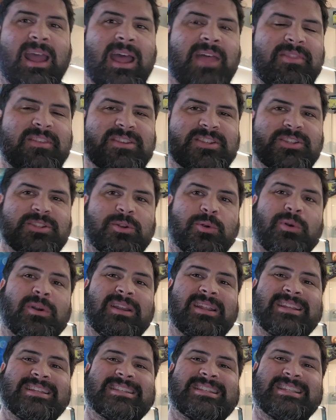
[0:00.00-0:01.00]
And the
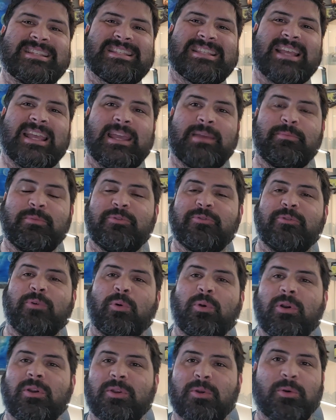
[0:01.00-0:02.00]
story is the same
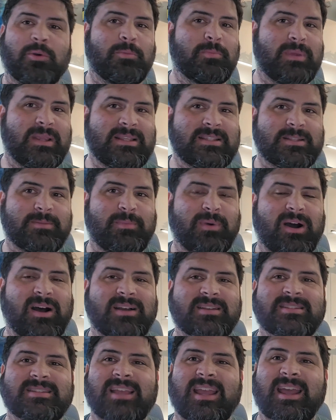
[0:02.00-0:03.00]
for your Beast
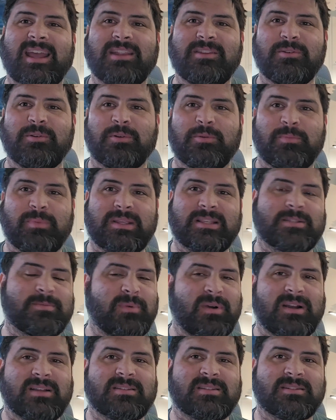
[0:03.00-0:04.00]
Boss and your Beast
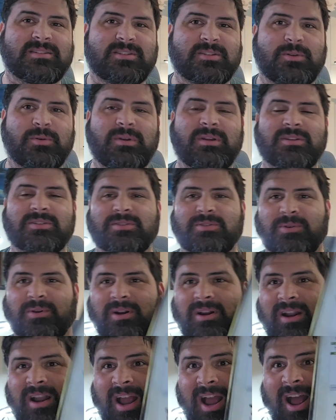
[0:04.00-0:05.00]
Boss on
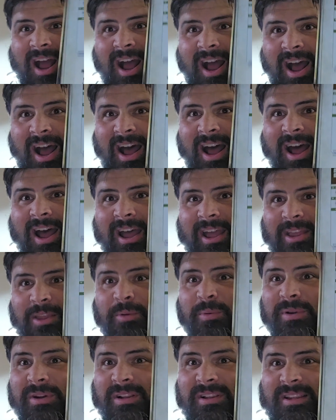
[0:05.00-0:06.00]
Squigosaur.
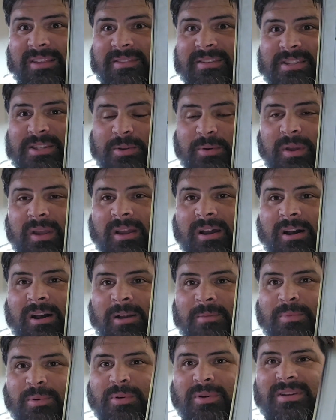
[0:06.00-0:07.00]
You want to lead the
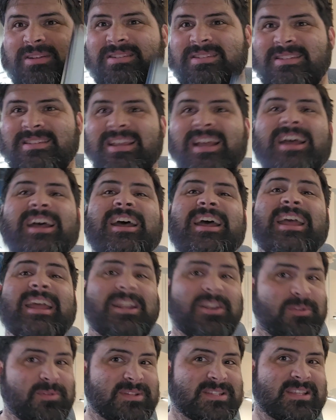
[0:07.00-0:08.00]
Squighog boys
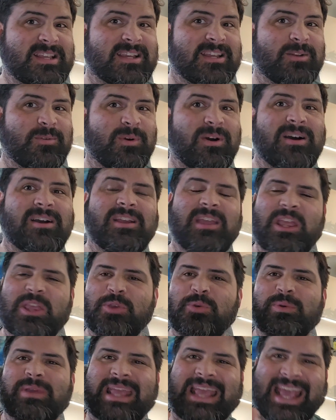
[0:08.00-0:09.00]
into a second Waaagh?
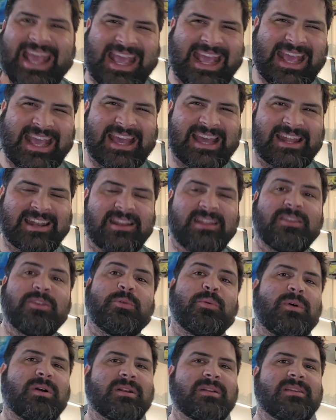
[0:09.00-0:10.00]
You can. You
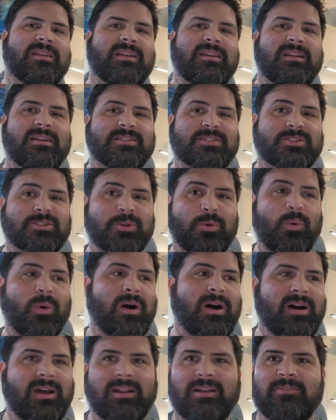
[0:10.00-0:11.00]
want to lead a
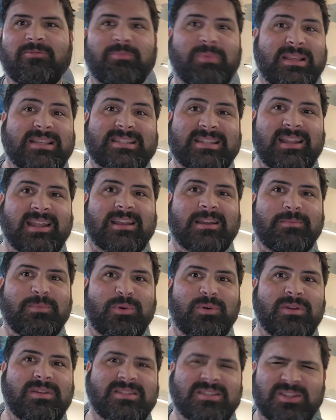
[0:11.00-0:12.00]
squad of Beast Naga
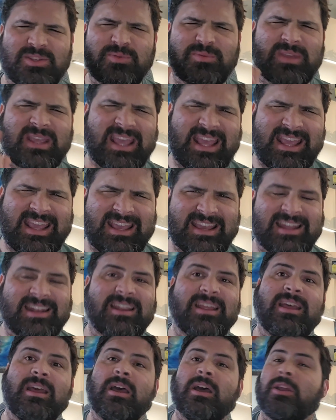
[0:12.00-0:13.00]
boys? You can.
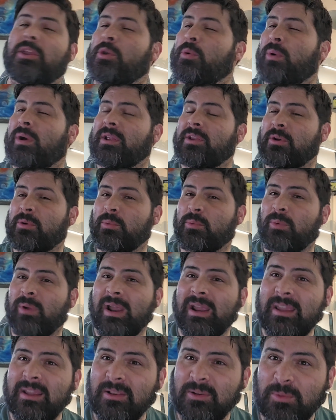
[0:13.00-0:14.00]
You want your
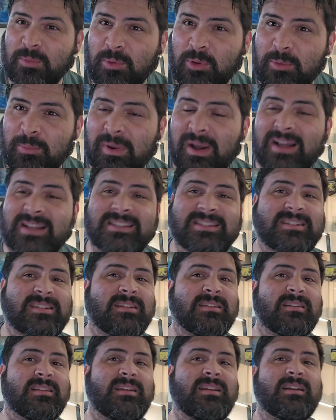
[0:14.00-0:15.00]
regular Warboss
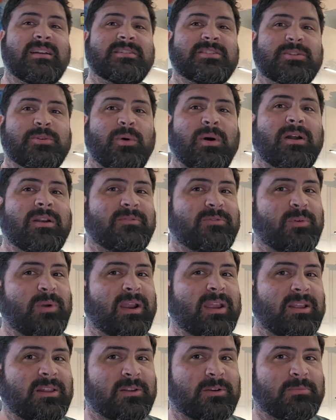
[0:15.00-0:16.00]
to lead a squad of
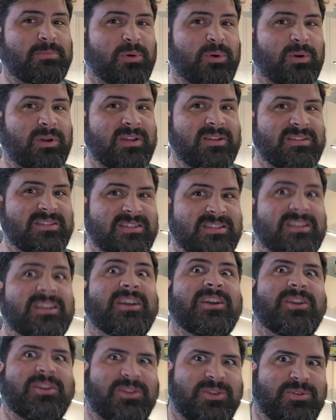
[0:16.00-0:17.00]
regular boys?
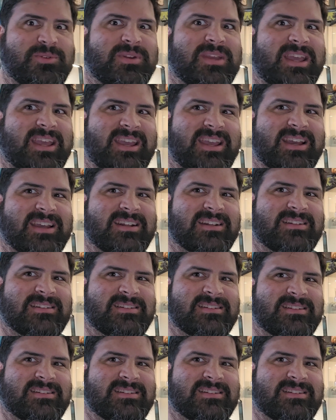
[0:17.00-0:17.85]
You can.